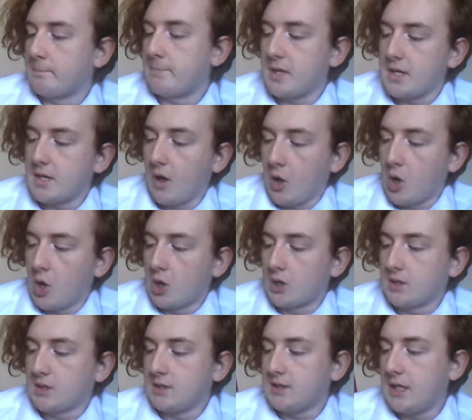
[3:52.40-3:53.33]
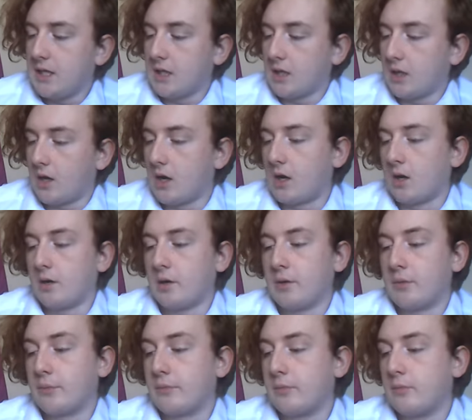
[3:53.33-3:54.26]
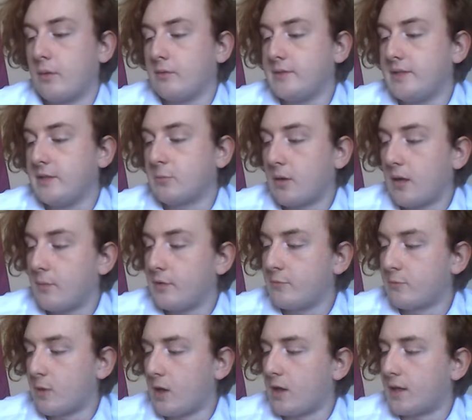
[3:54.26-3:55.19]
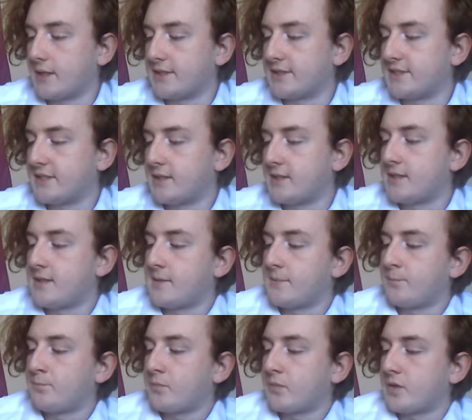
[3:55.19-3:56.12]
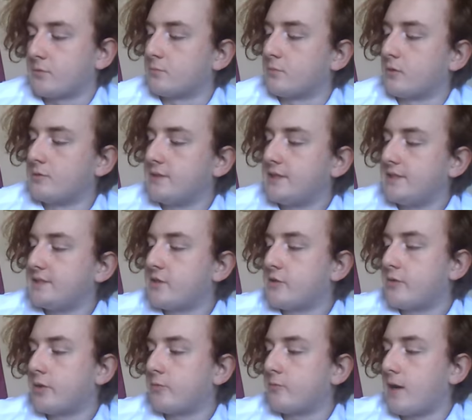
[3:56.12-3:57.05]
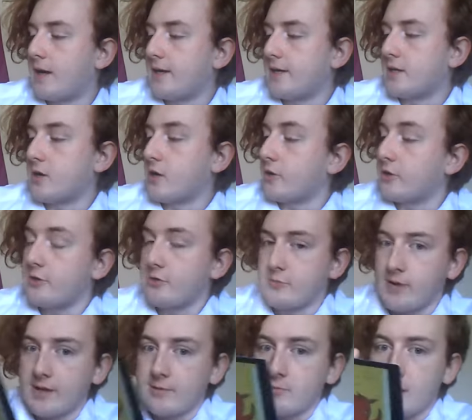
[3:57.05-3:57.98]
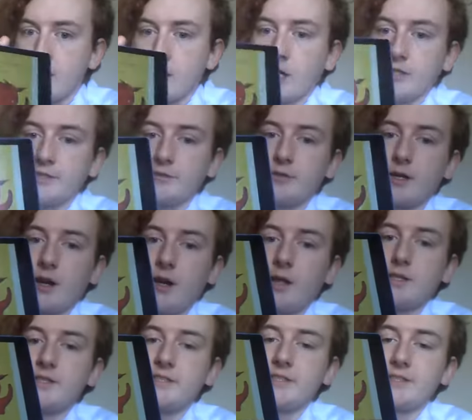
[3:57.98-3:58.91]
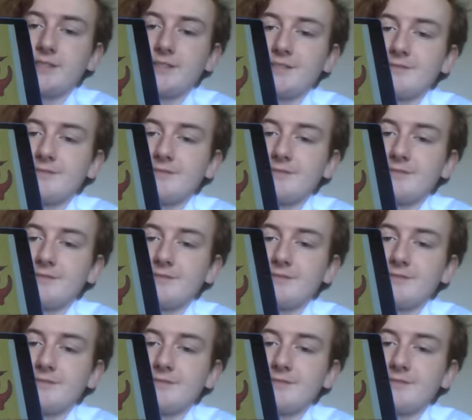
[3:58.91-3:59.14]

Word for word: Big R, Little R, Rosie Robin Ross. Rosie's going riding on her red rhinoceros.